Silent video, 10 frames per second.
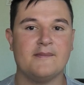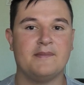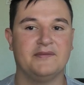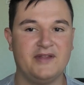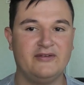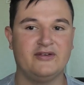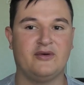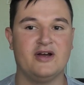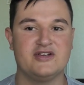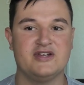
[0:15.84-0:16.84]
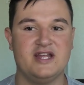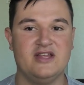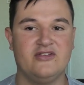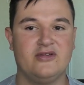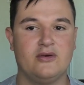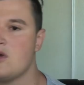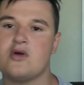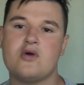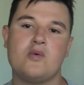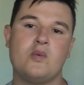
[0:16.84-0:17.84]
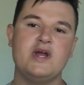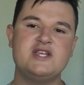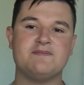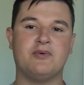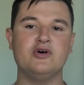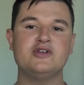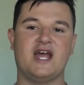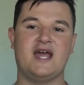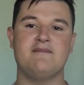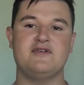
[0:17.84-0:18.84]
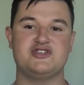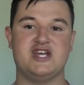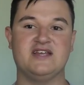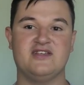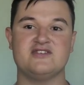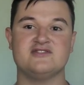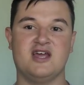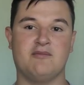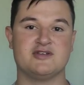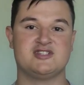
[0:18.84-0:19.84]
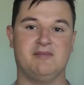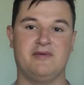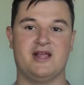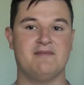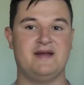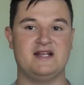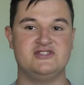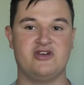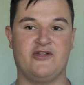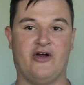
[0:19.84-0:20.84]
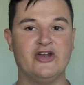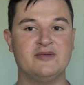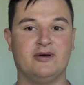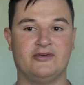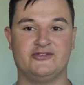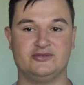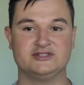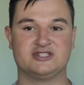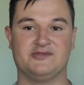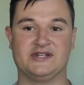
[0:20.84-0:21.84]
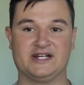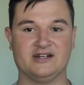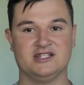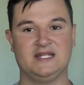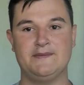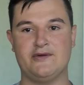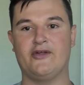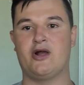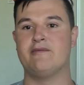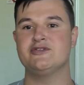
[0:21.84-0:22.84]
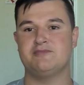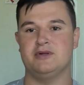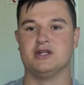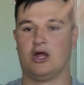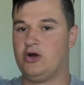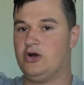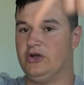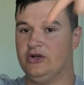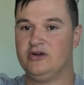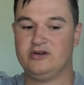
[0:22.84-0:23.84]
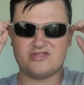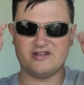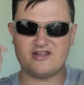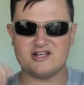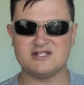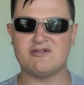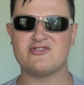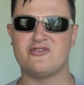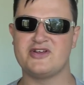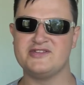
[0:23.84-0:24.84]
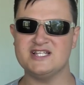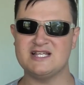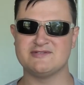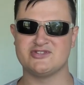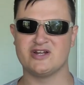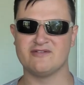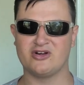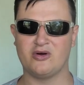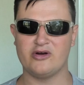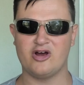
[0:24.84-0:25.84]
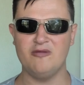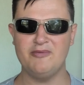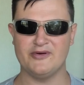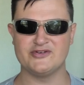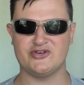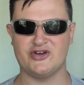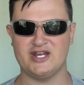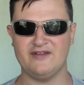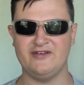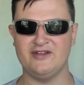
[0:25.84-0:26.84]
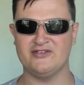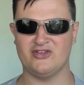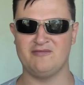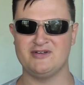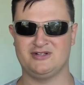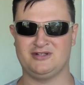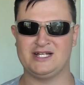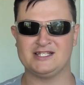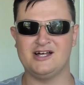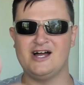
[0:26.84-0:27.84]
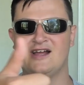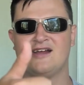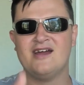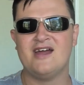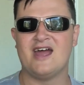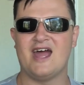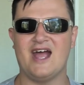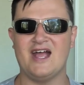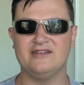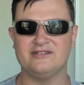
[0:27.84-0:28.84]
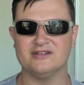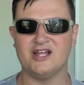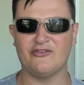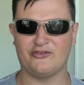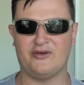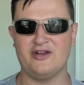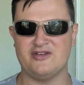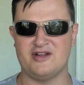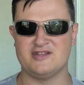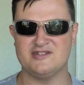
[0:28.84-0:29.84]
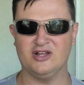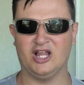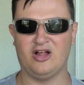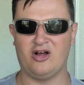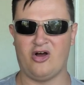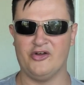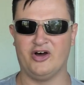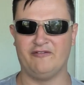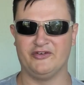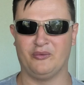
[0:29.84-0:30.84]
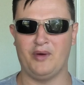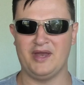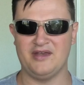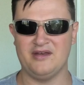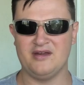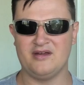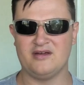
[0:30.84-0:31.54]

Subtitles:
But this week's question is, which board game shares its name with something that means you're the only person doing something? Let me know in the comments below. Thank you guys so much for watching this episode of LUQOTW. I hope you enjoyed it. If you did so, be sure to click like. And last question is still on offer to win,